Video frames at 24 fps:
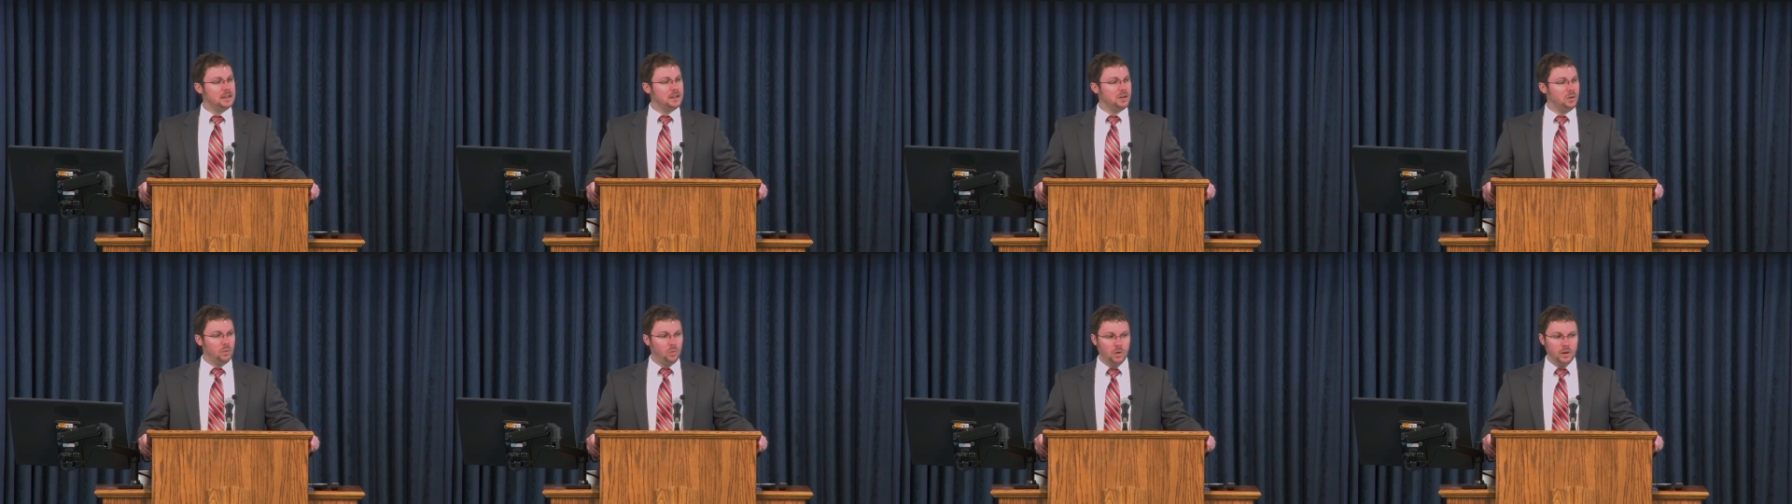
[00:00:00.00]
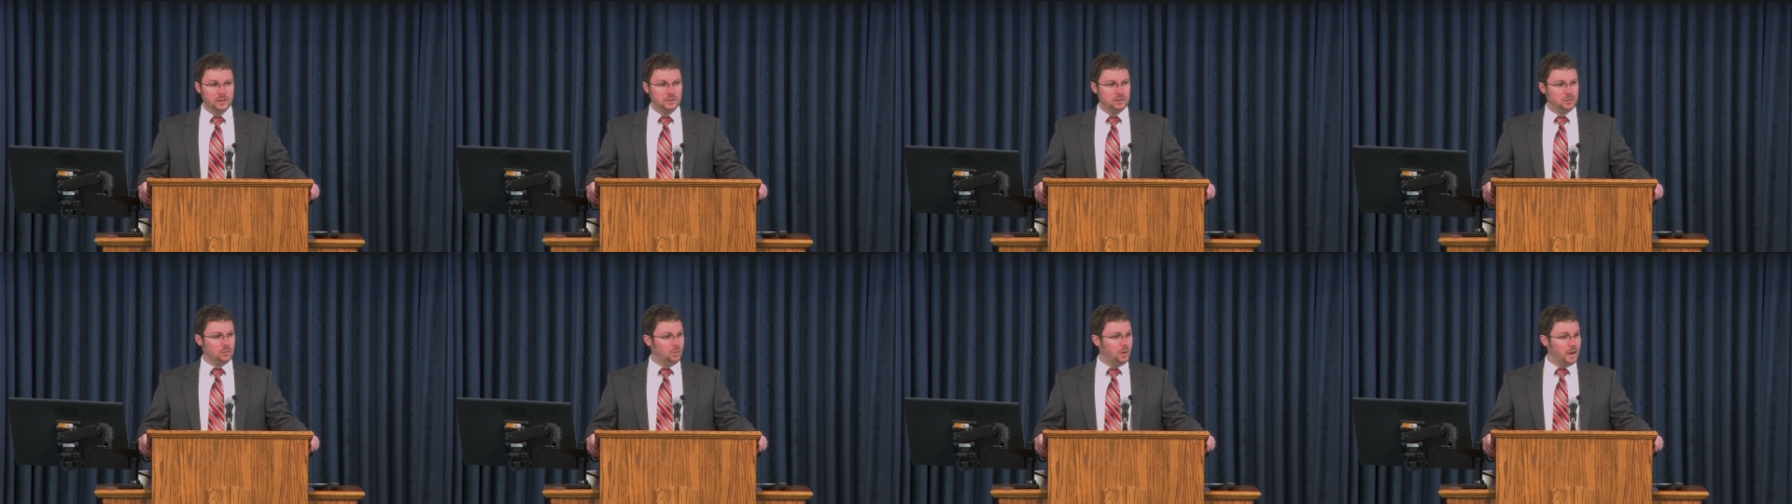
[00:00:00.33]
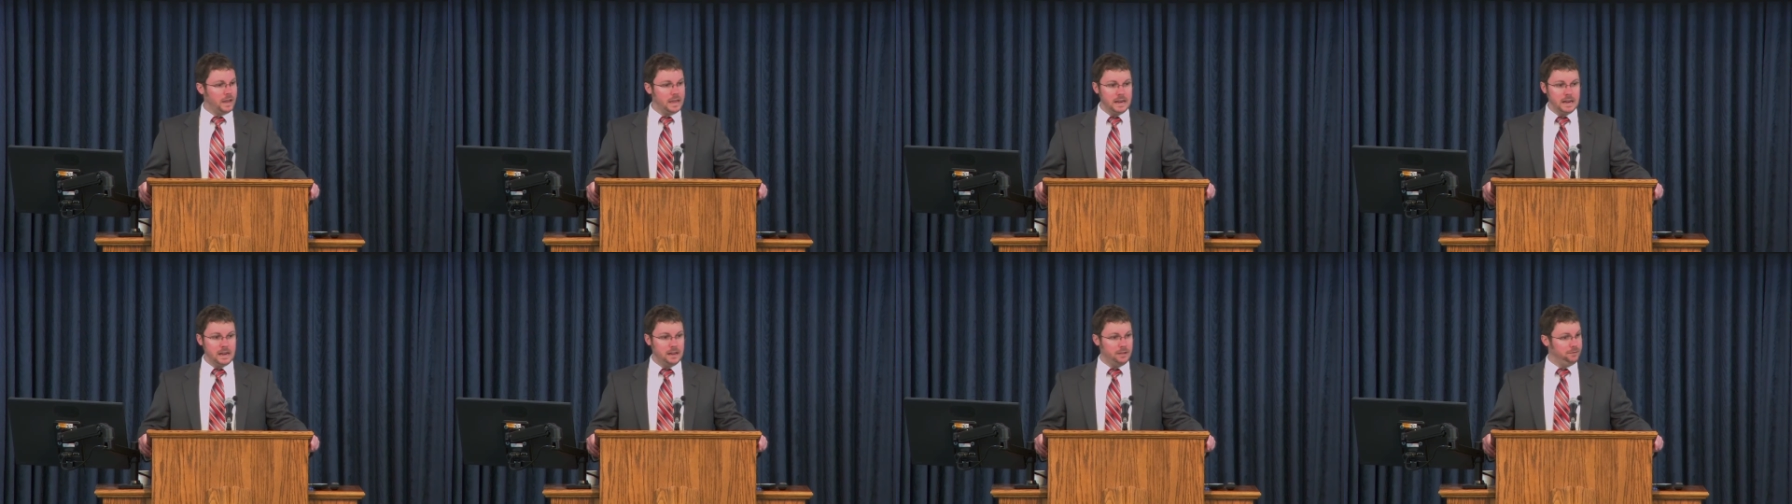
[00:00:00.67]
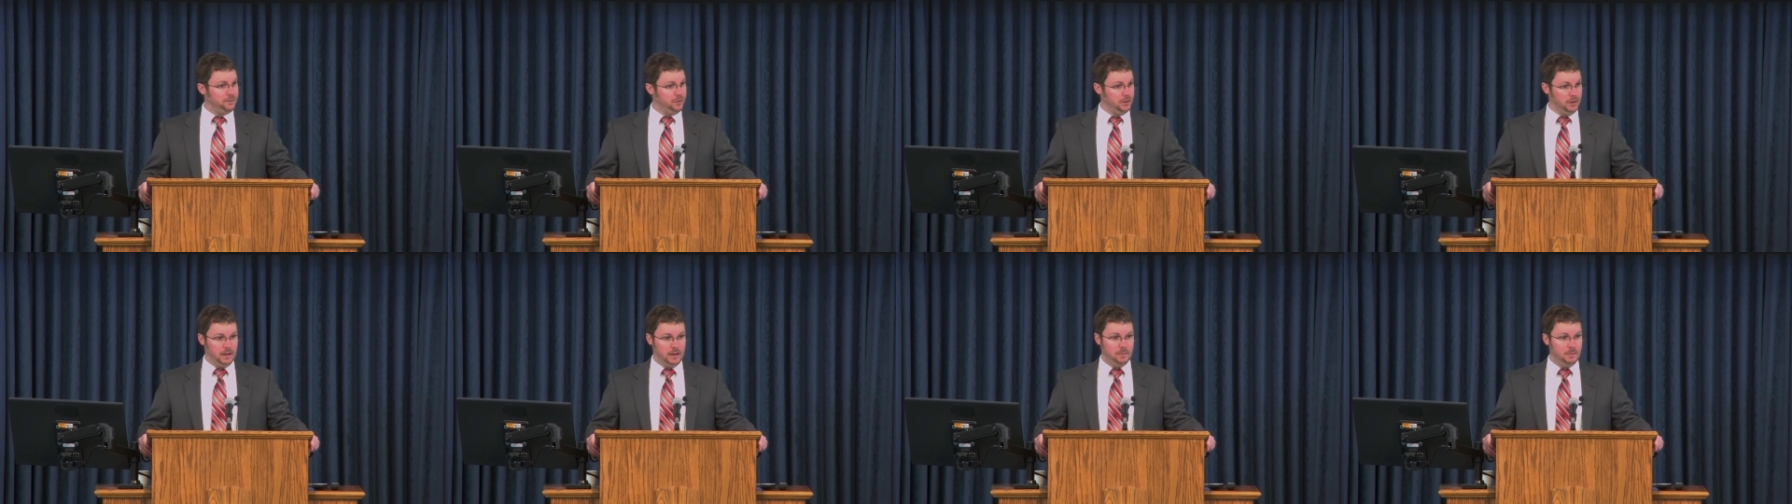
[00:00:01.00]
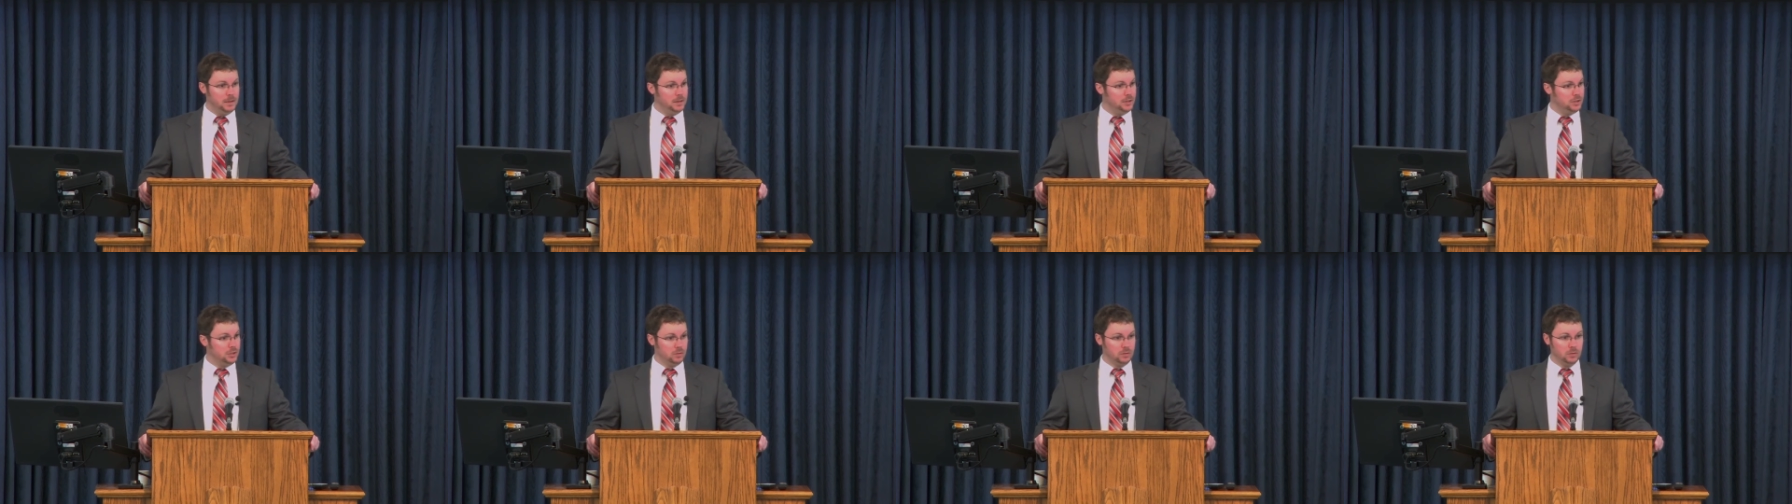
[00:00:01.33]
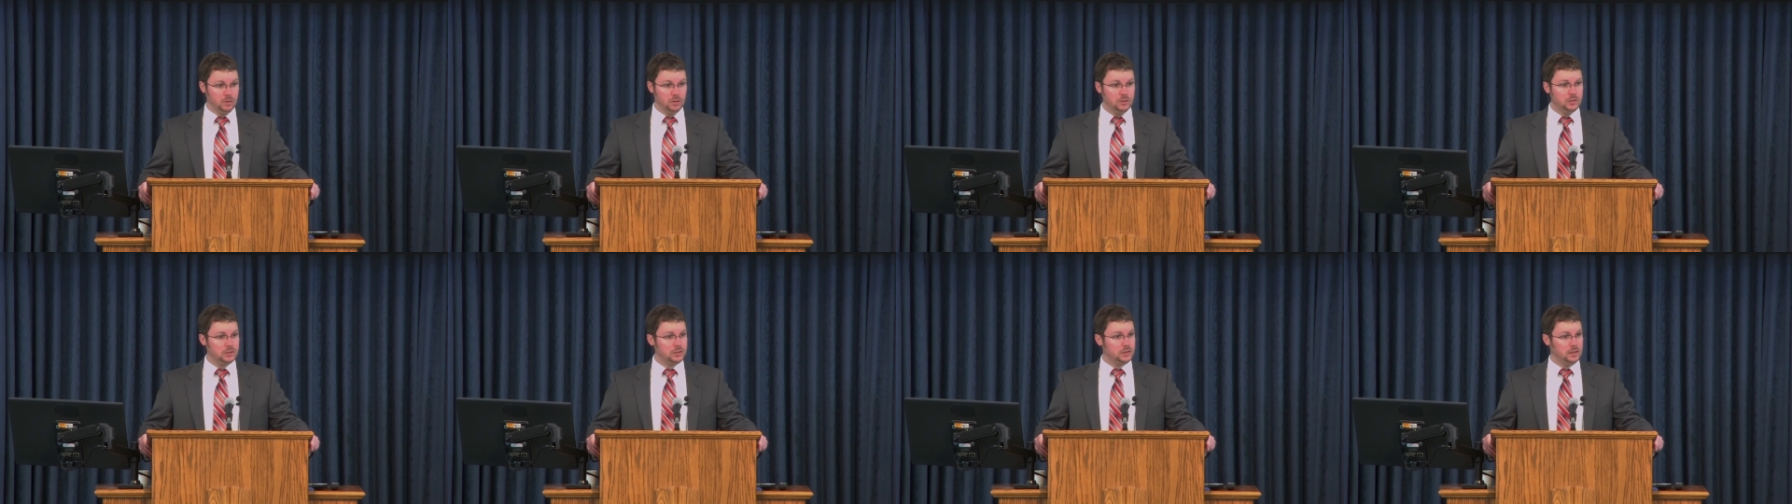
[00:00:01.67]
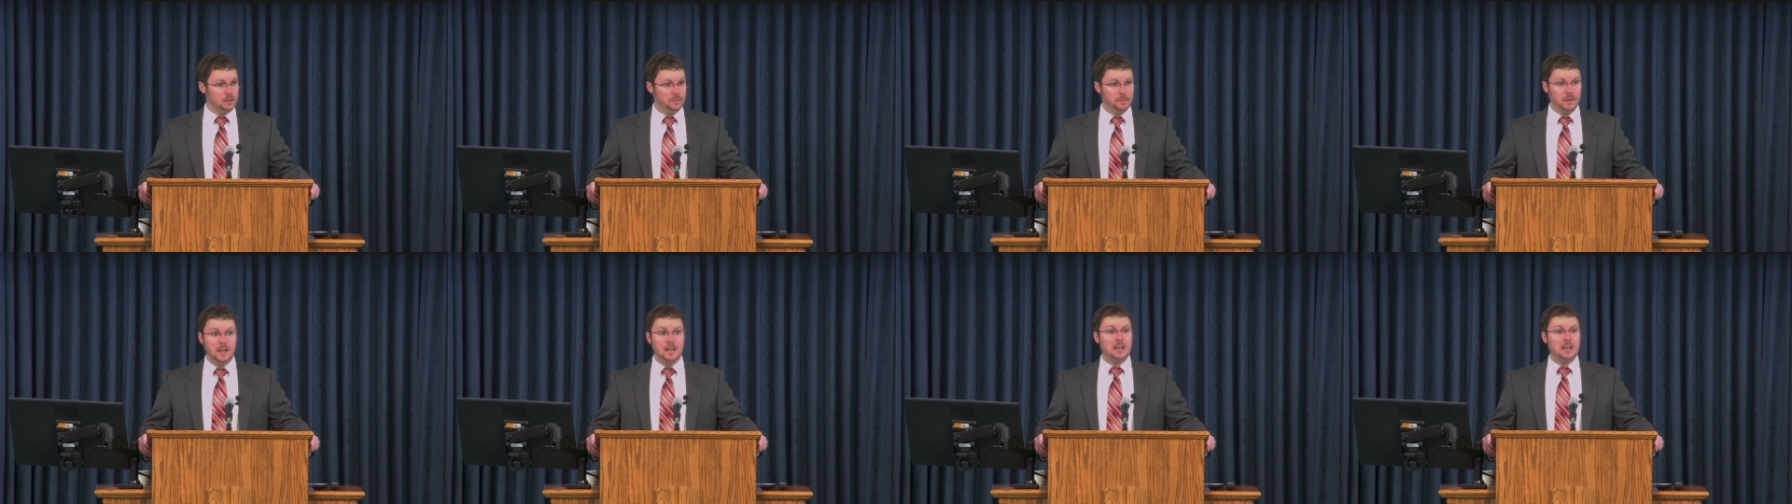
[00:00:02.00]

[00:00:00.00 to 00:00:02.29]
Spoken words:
what's waiting for him in Jerusalem,